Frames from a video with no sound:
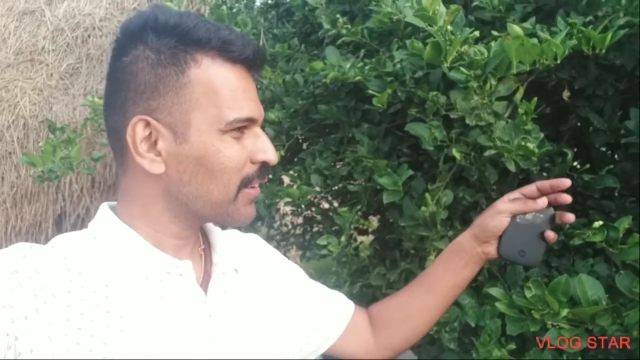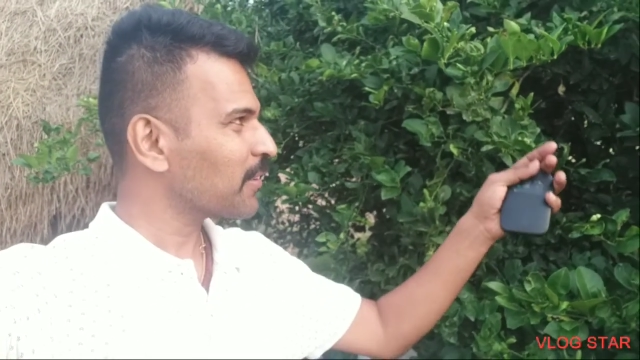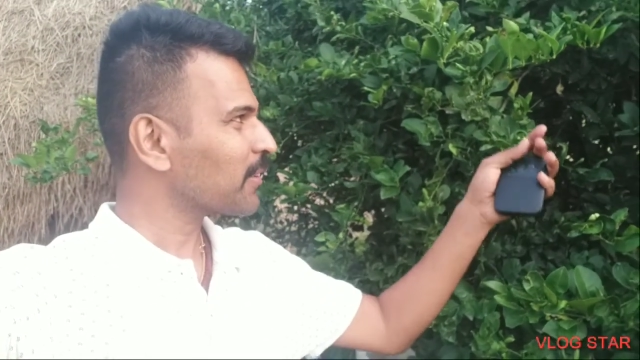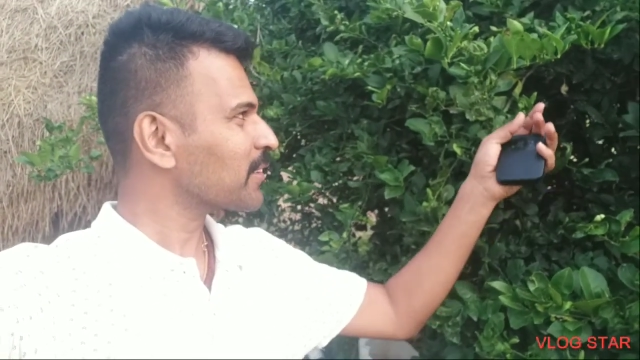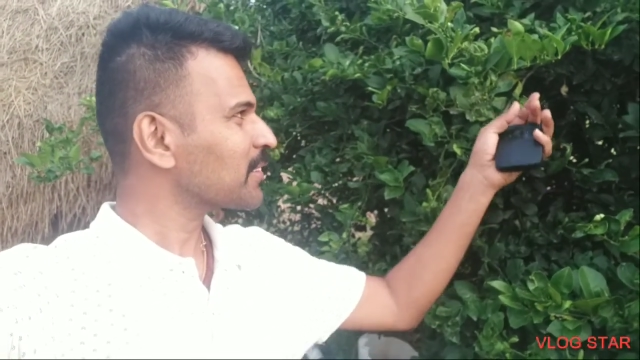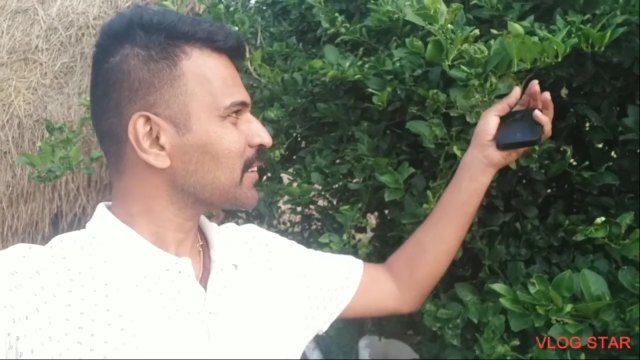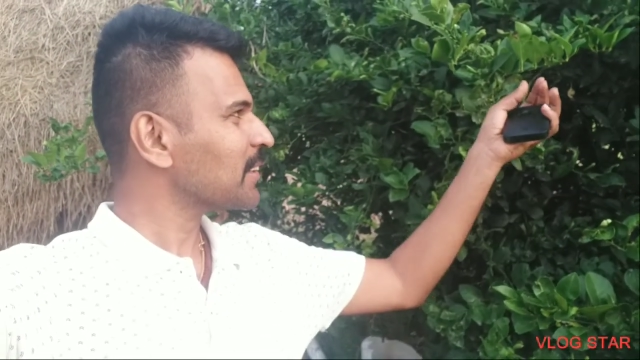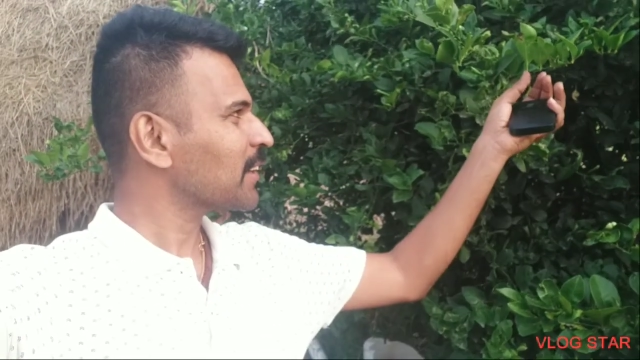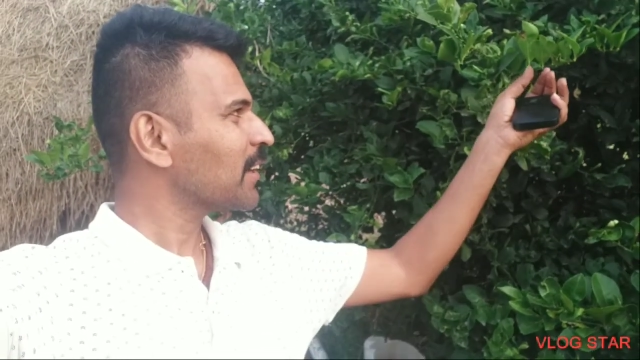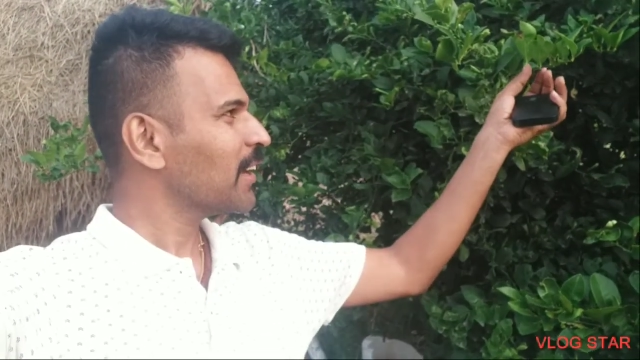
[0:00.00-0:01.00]
You can
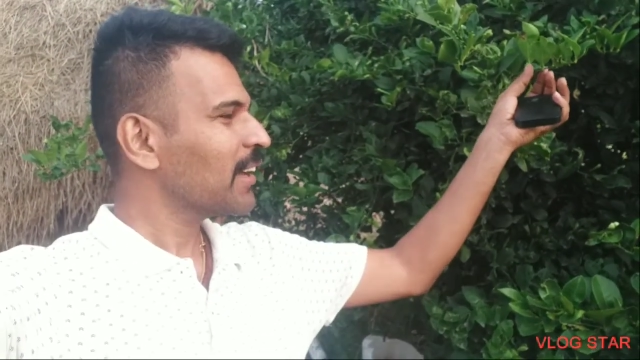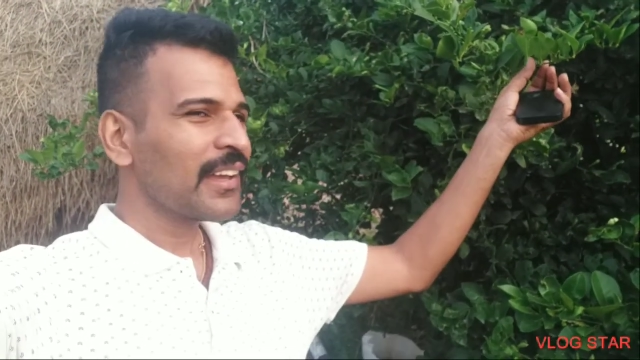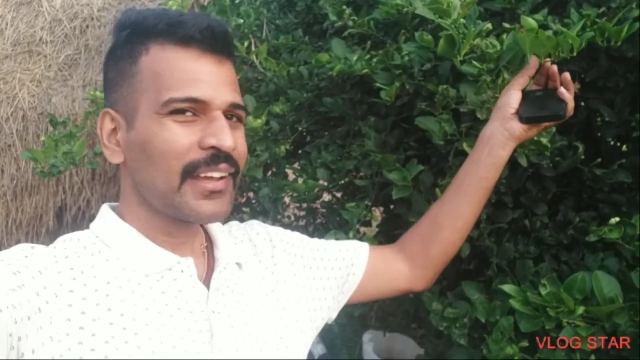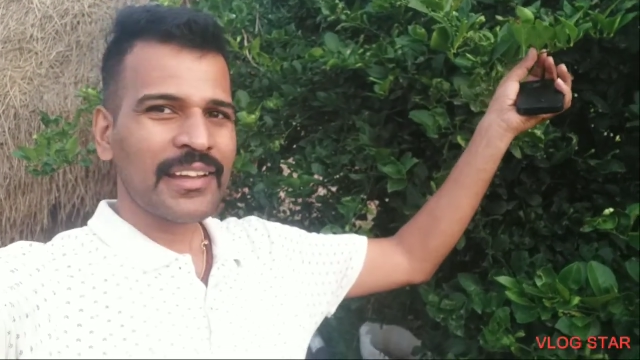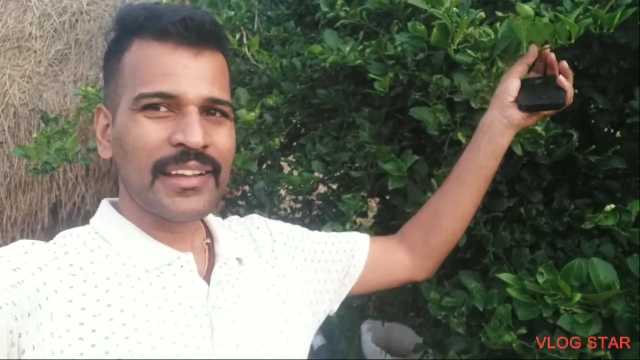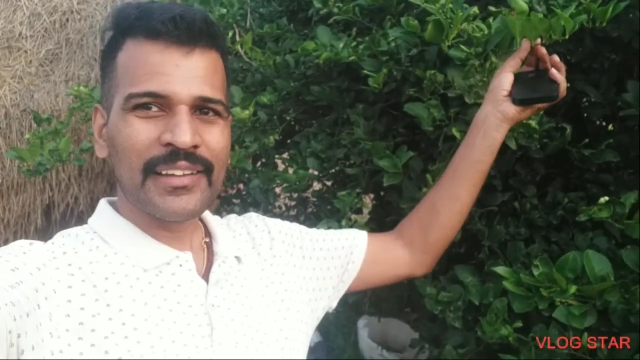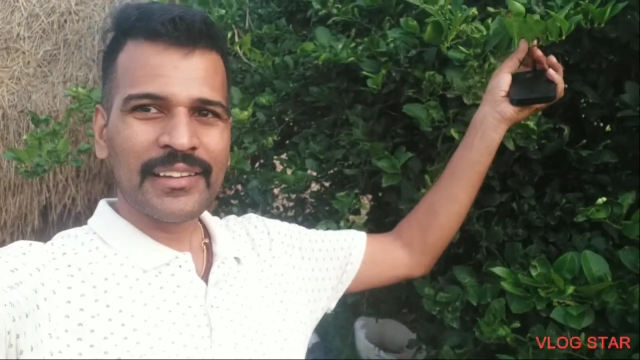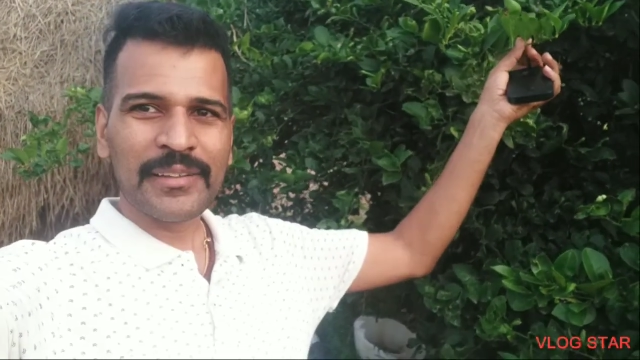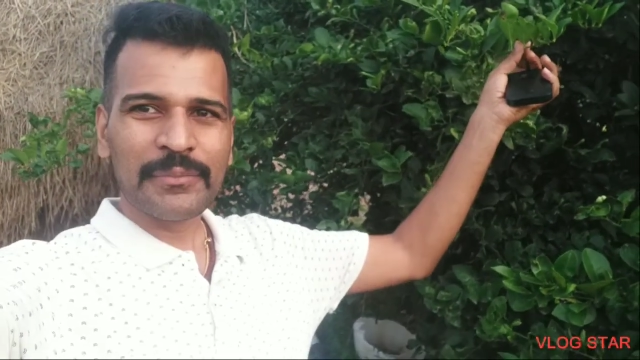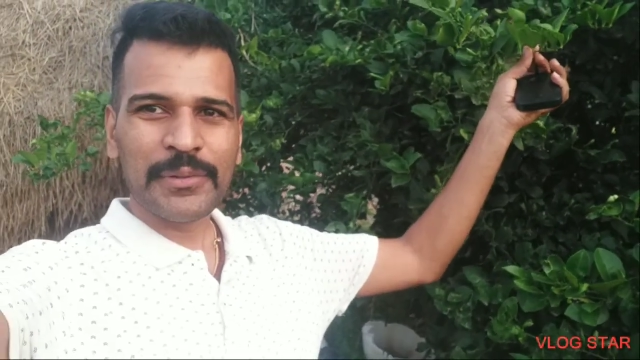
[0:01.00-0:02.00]
see
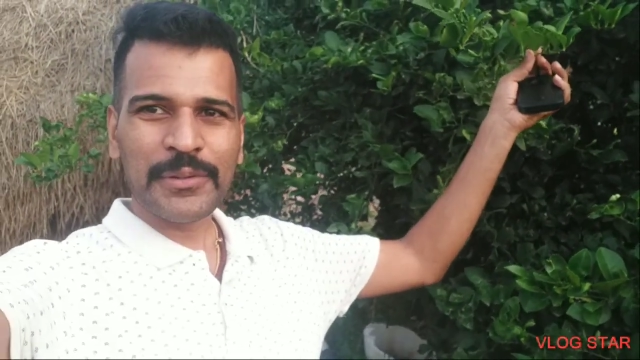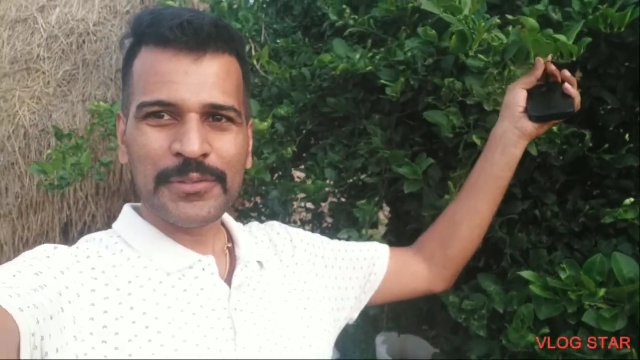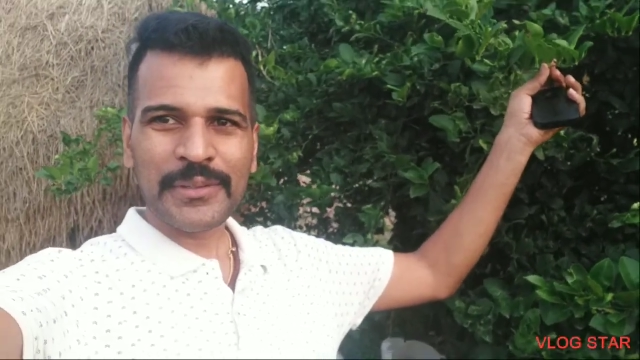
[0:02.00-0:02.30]
beautiful